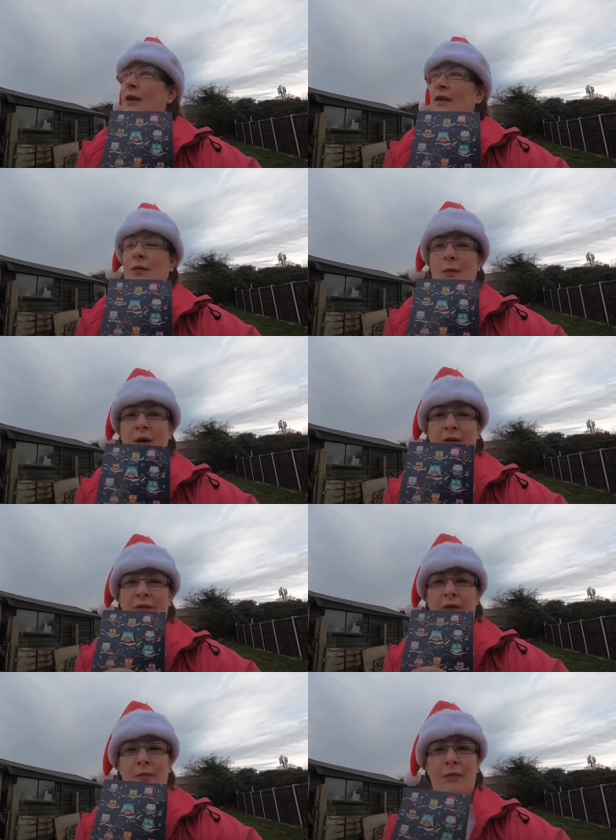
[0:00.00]
to one of
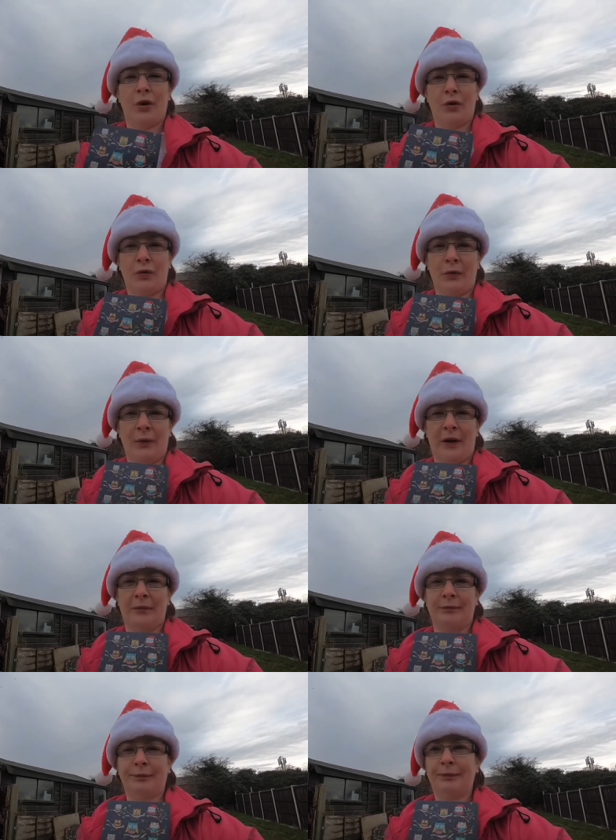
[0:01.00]
them who
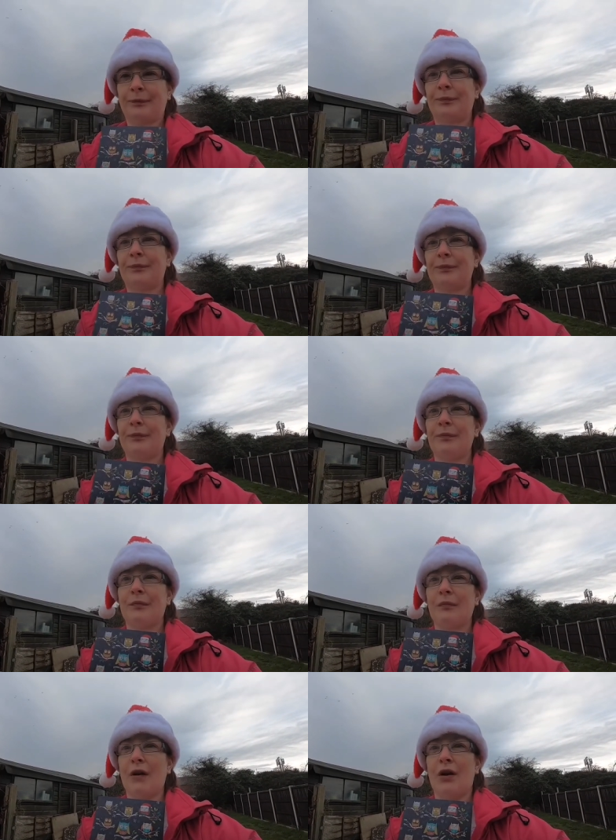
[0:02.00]
um,
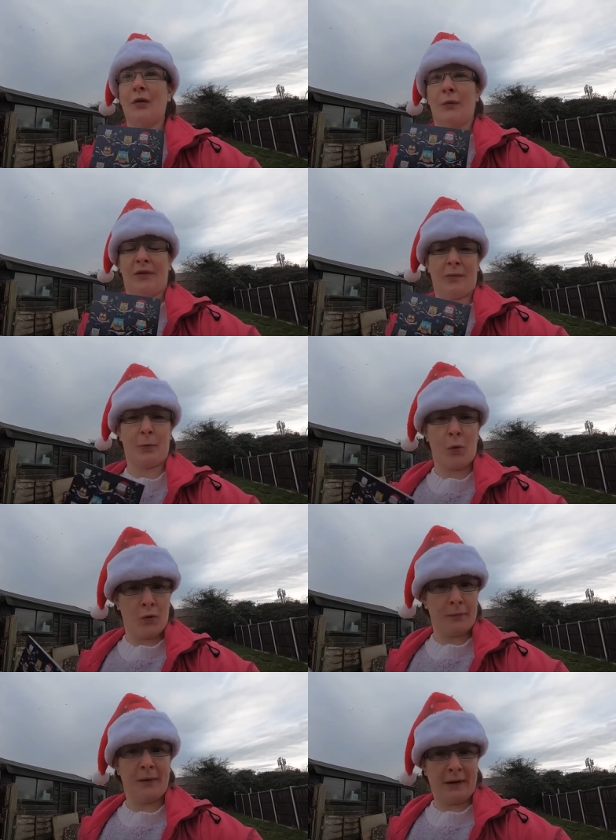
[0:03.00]
who was
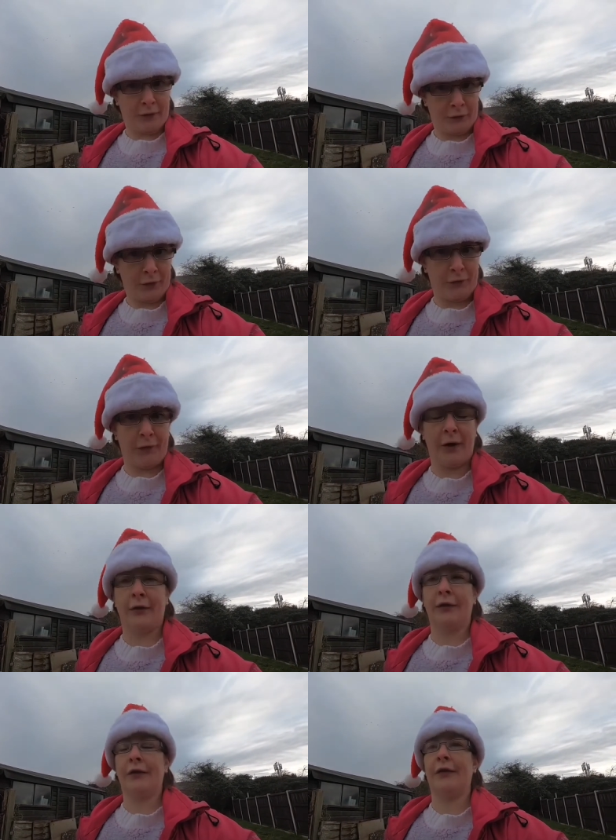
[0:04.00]
supporting me through the
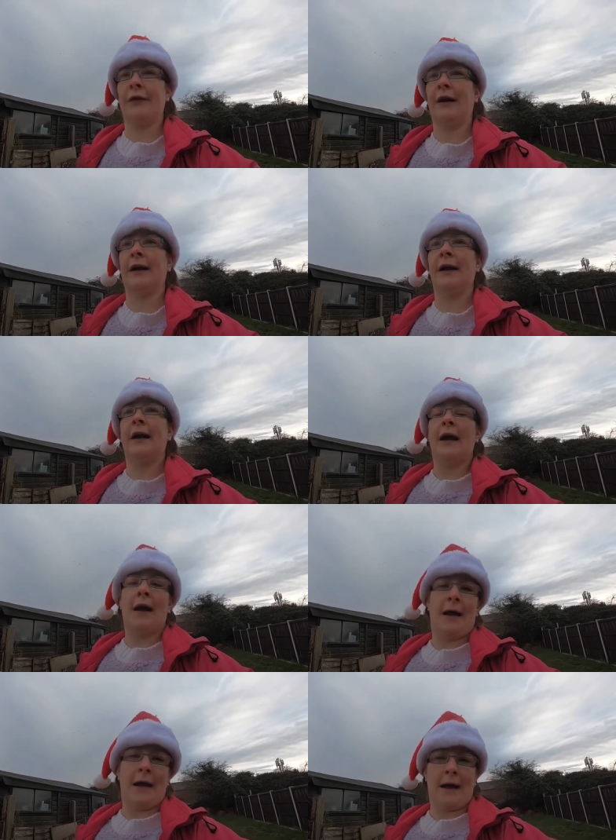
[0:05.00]
runs and that,
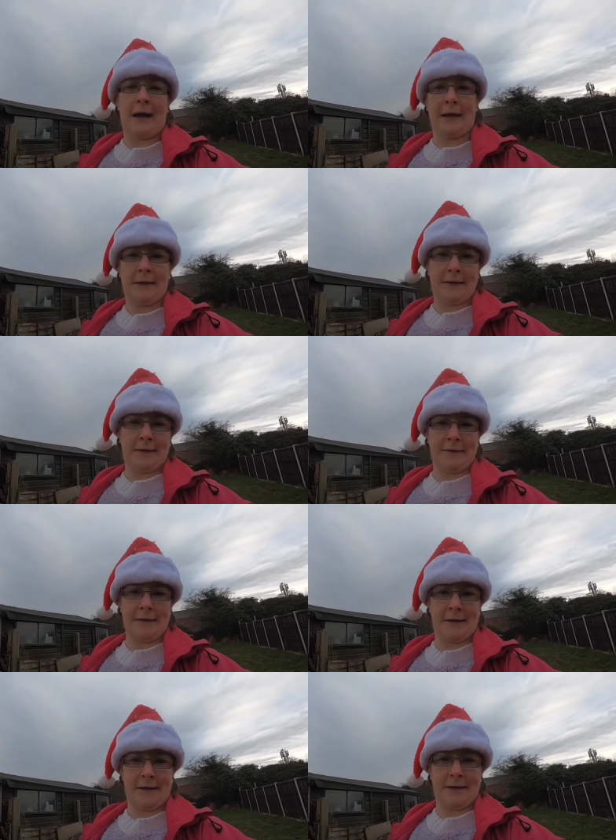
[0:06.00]
and
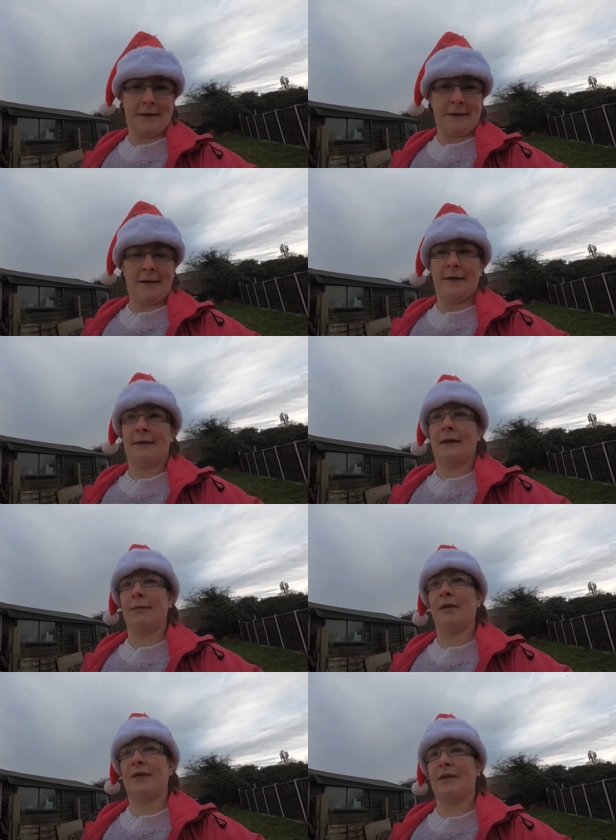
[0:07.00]
uh, they
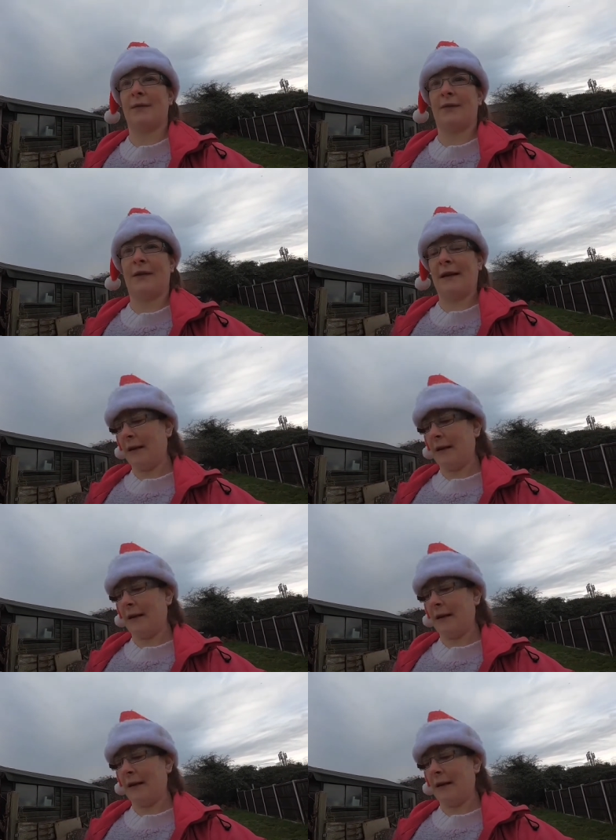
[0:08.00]
must have seen it